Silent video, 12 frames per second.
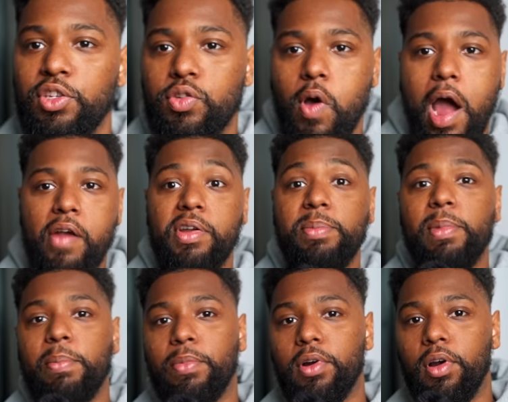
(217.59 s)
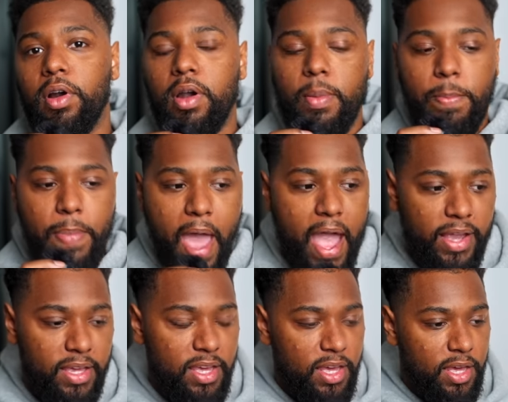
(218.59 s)
So I remember
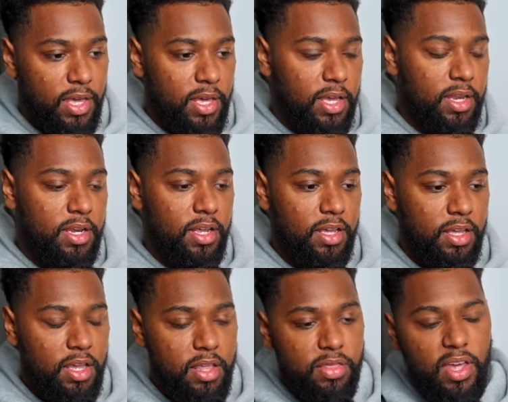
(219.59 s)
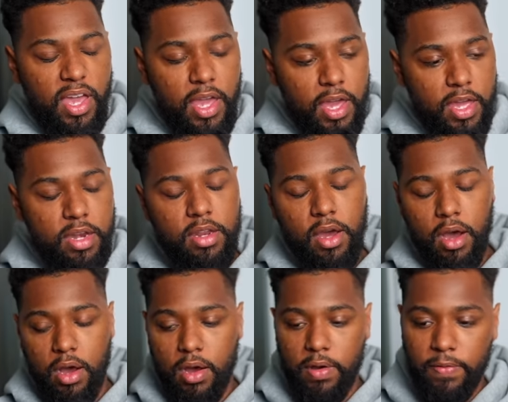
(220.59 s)
back in the end
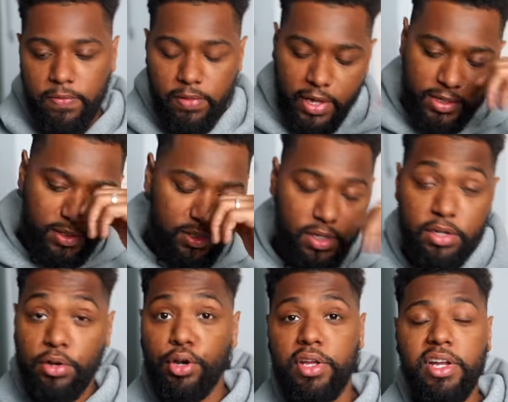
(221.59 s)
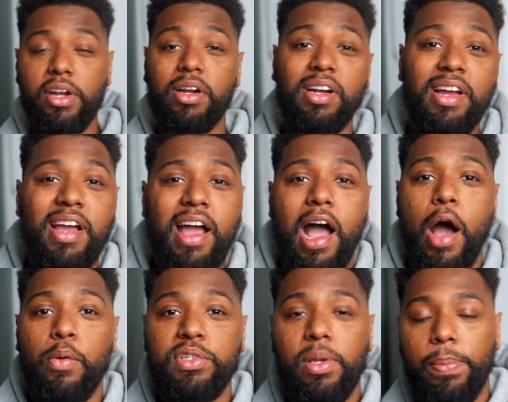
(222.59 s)
of like senior year,
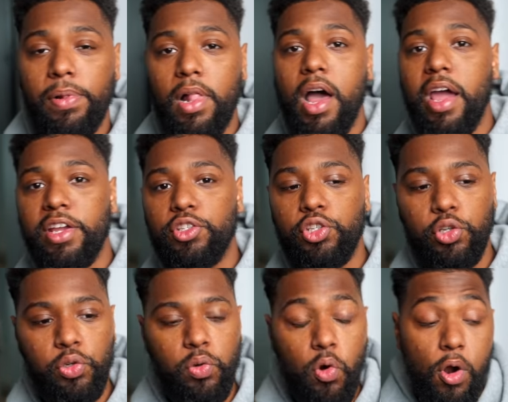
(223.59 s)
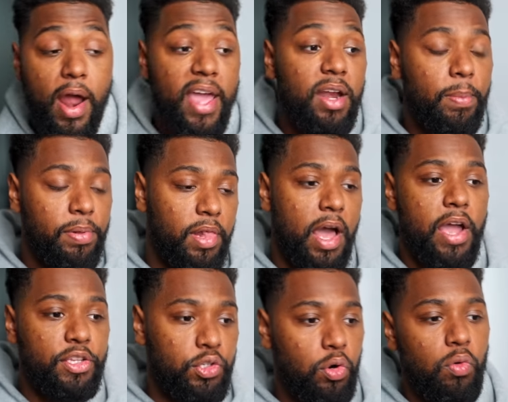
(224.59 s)
I had applied
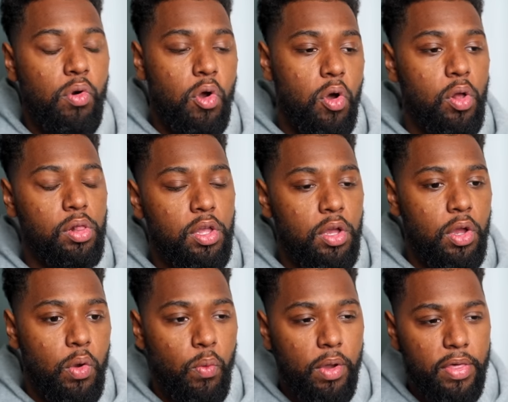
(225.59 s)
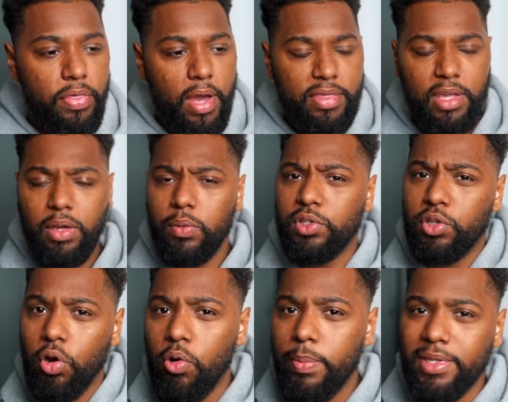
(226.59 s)
to a role with, I think it was
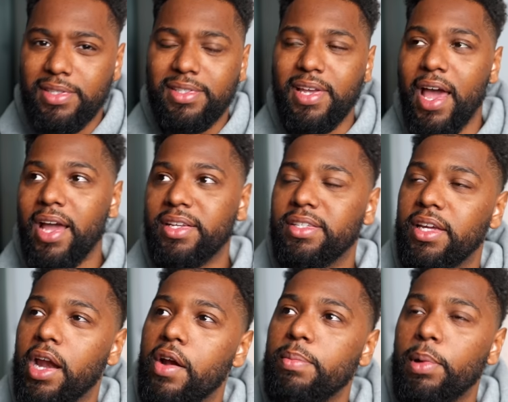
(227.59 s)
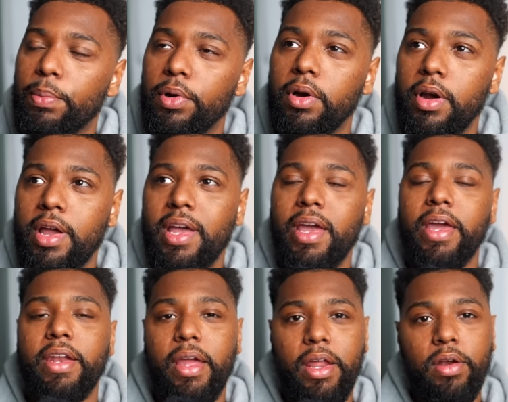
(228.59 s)
Goldman Sachs. And I remember
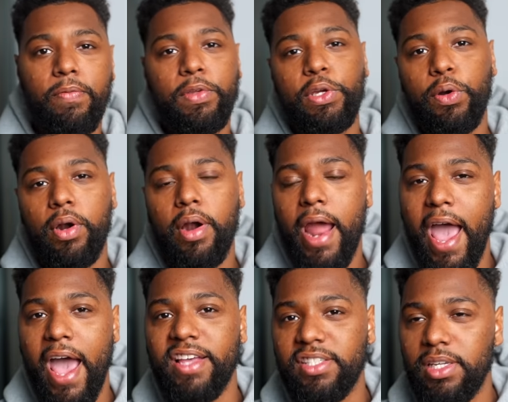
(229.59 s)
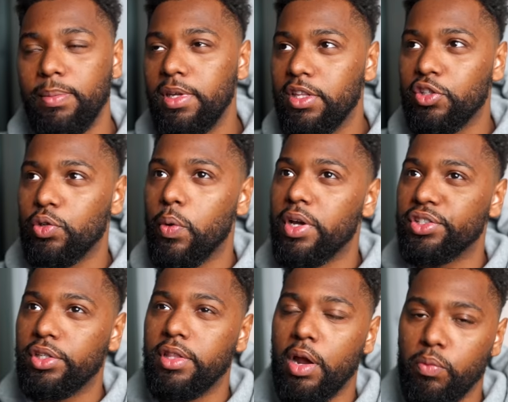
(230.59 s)
an interviewer asking me this
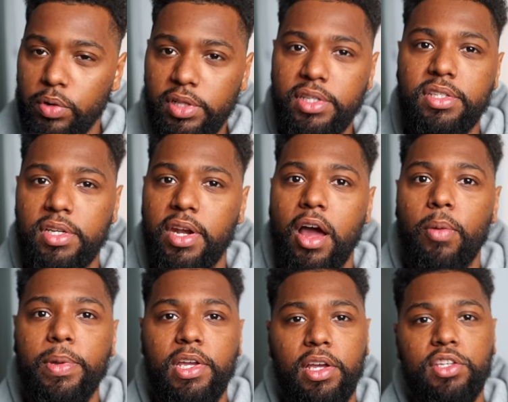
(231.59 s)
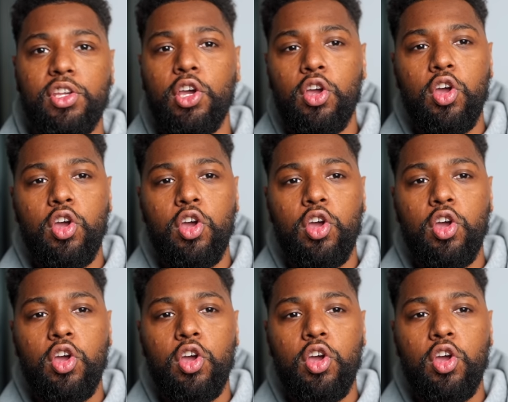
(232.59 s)
question that really stood out because